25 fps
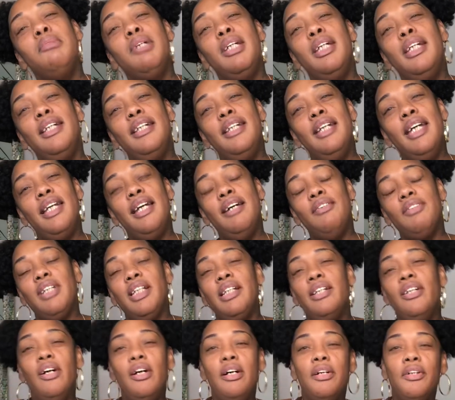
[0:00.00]
me? And I was like,
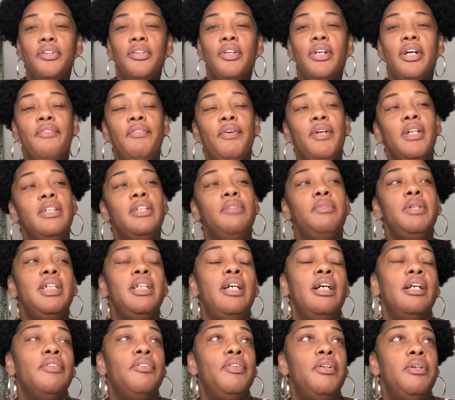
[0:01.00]
no, I don't do that first. So we
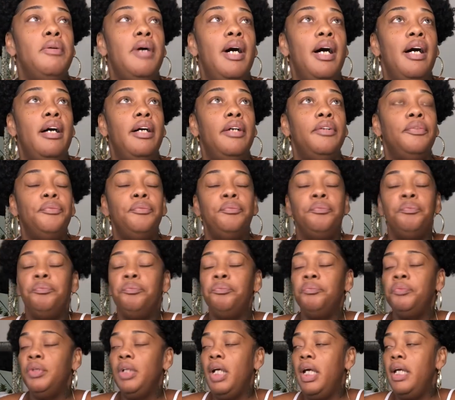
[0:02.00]
talked for a while.
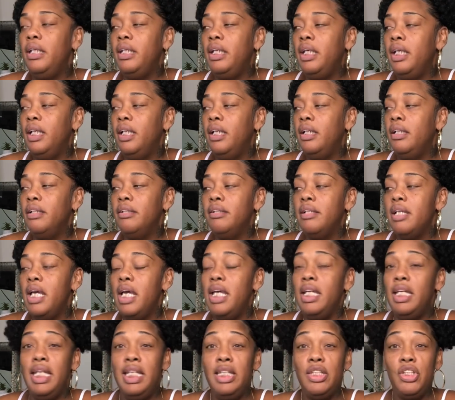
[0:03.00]
And
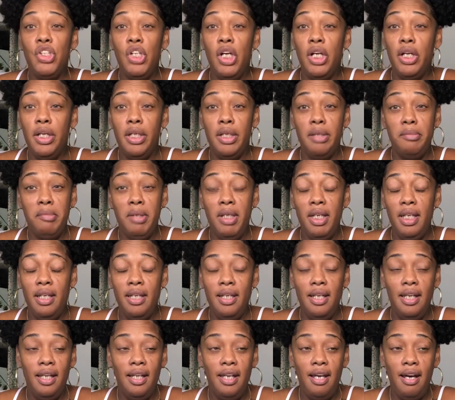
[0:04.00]
he's younger than
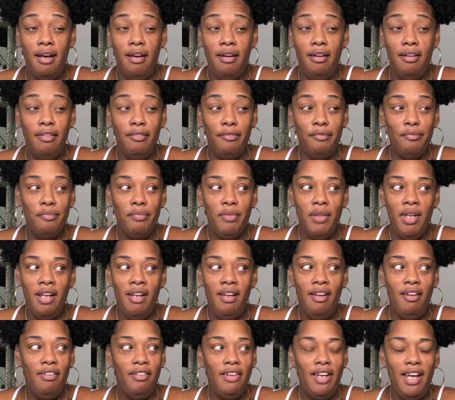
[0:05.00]
me, y'all.
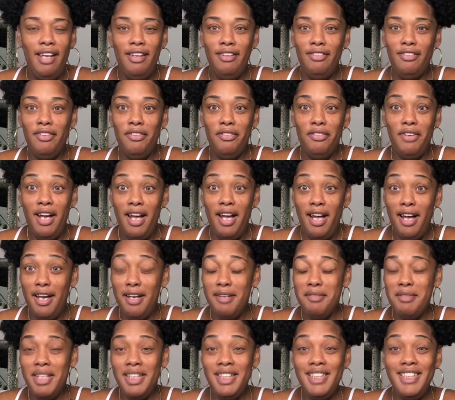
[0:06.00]
Okay, I don't know why.
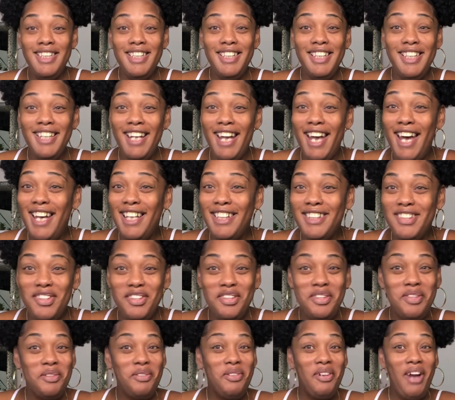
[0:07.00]
These young guys are
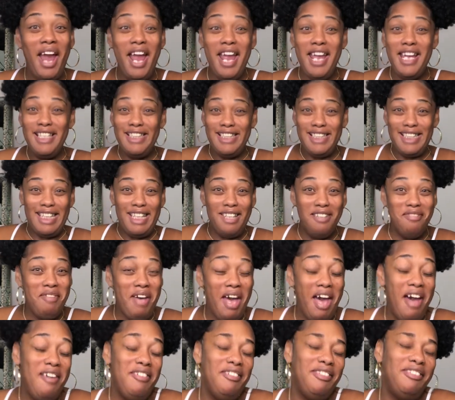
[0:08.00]
just crazy
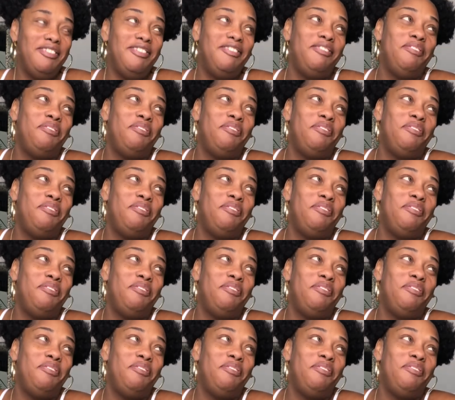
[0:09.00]
about